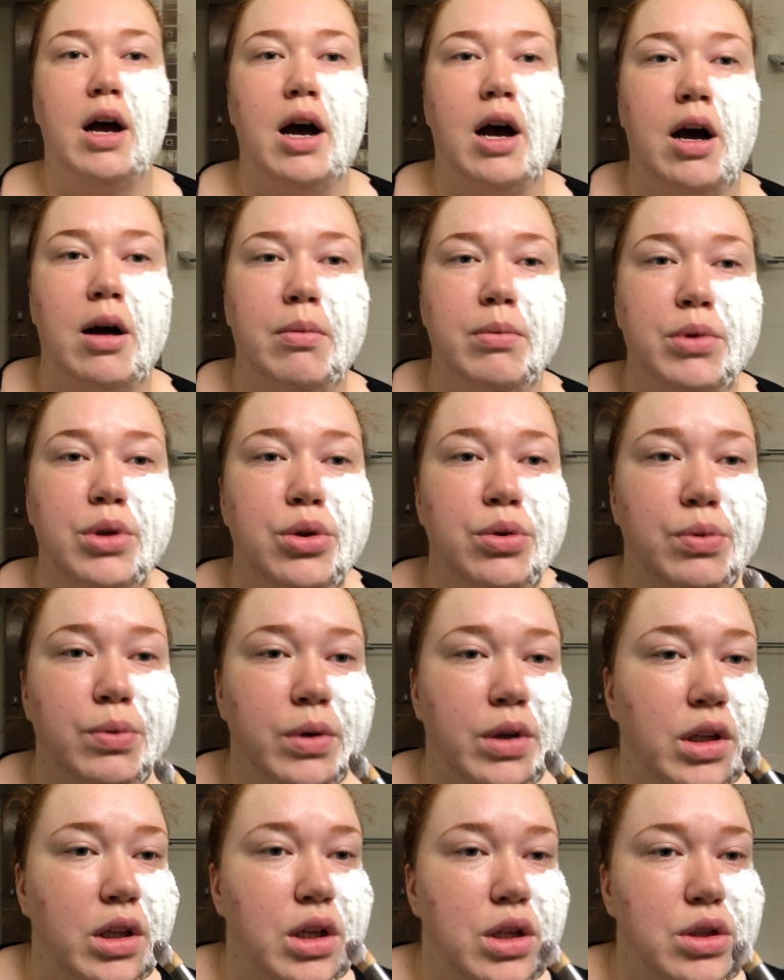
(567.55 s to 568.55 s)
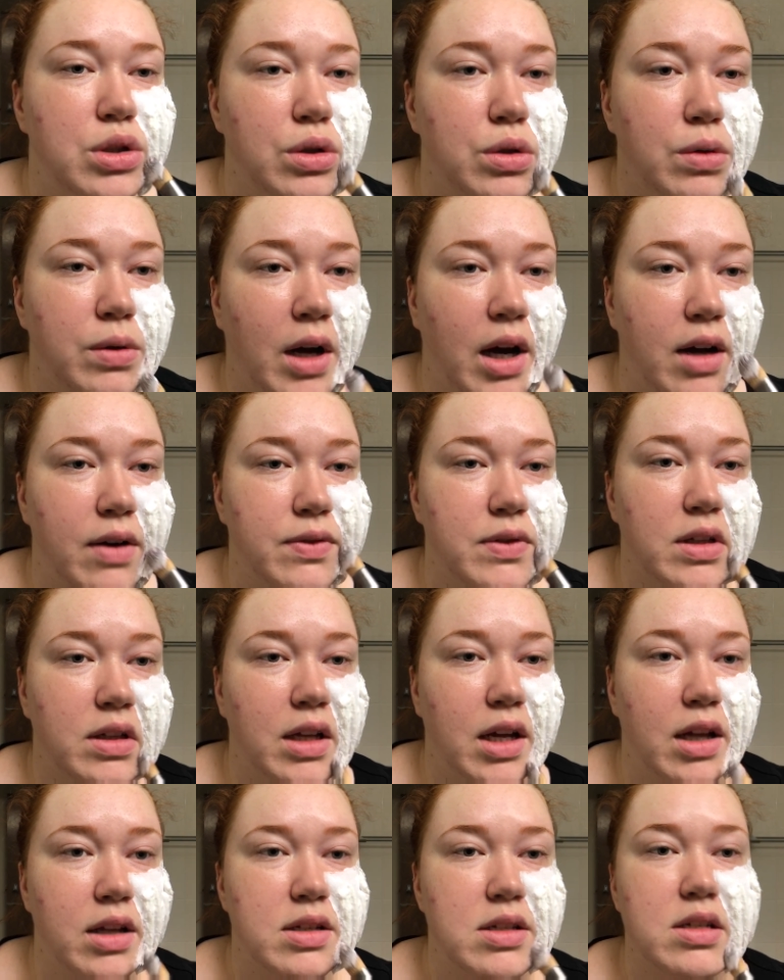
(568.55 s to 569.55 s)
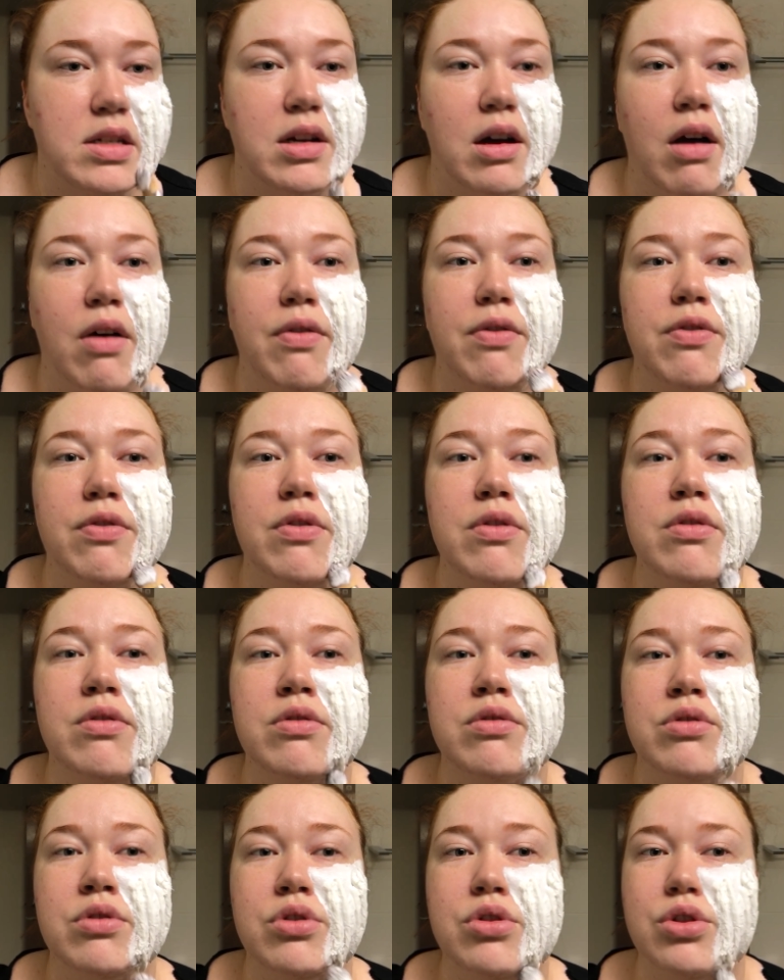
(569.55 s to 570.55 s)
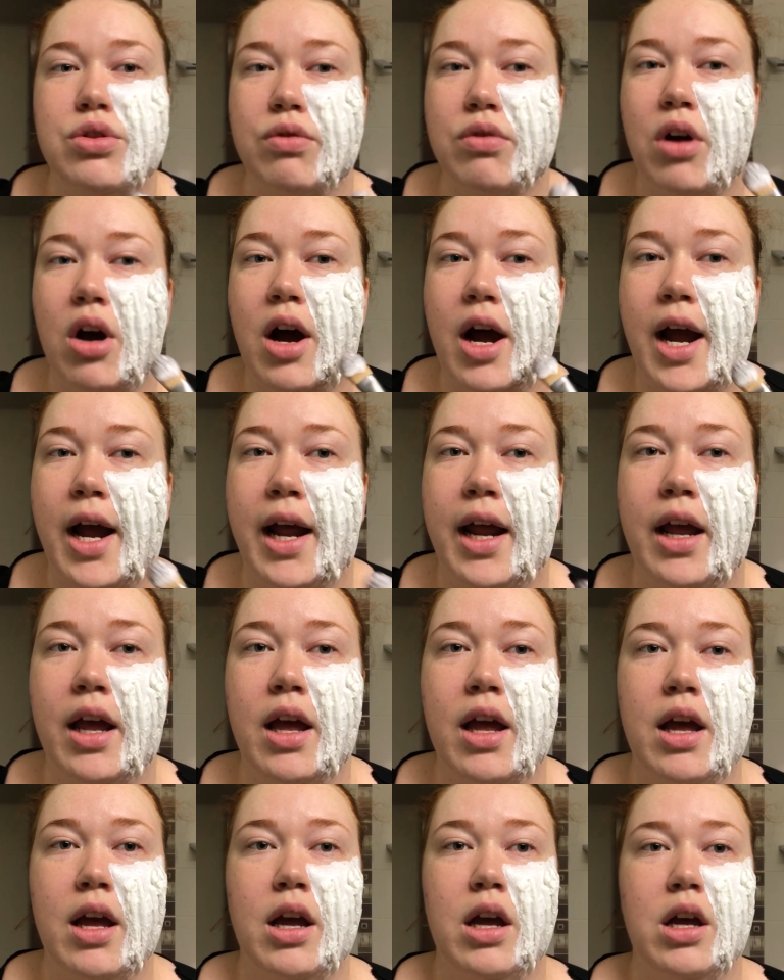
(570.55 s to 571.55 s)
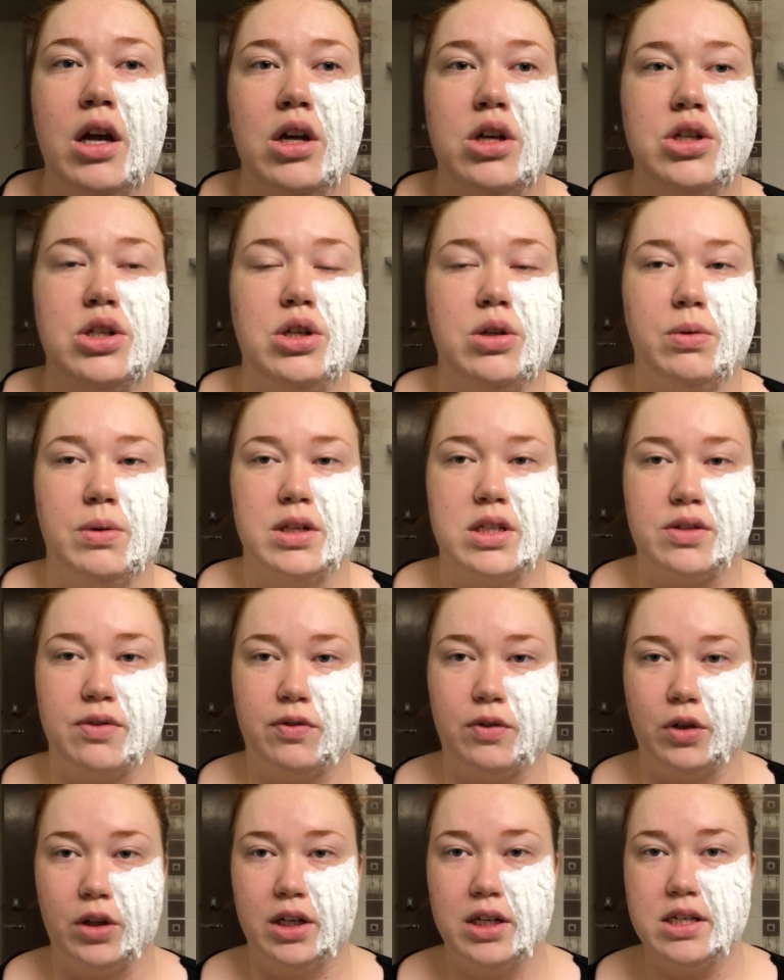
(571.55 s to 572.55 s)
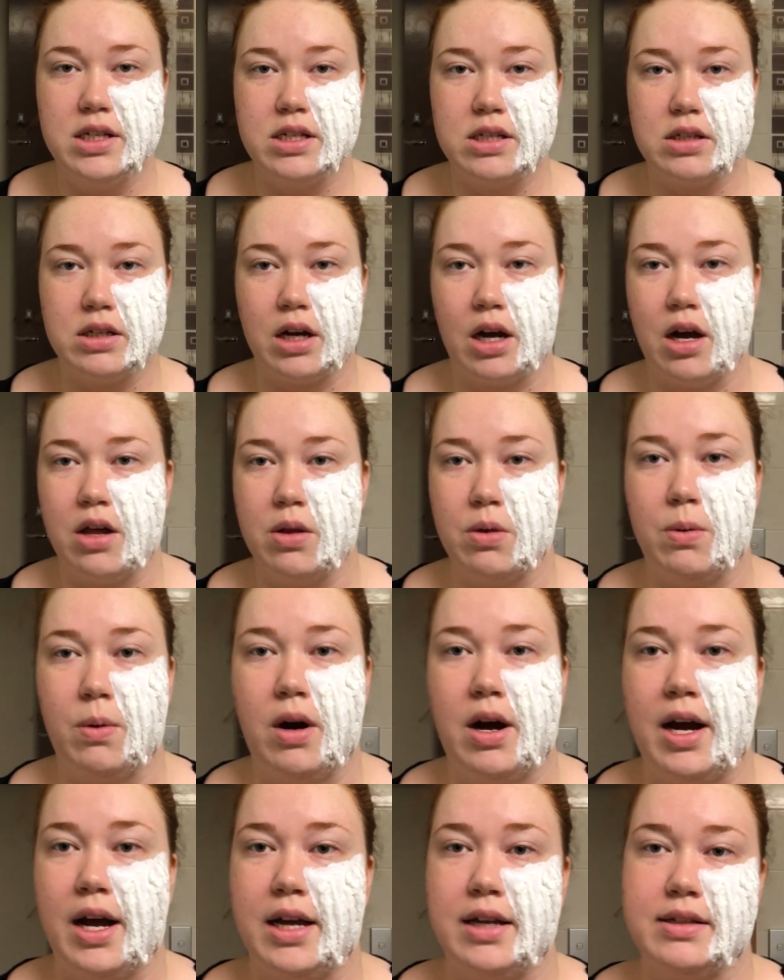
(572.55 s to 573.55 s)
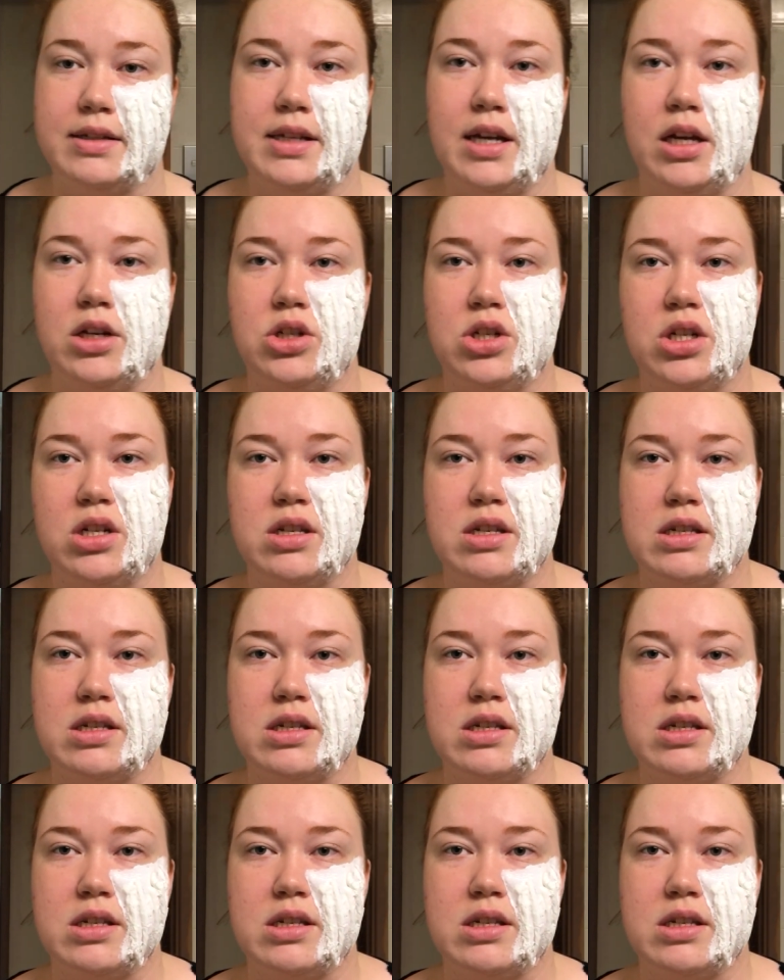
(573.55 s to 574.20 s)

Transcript: You really do have to let stuff dry to its fullest, otherwise it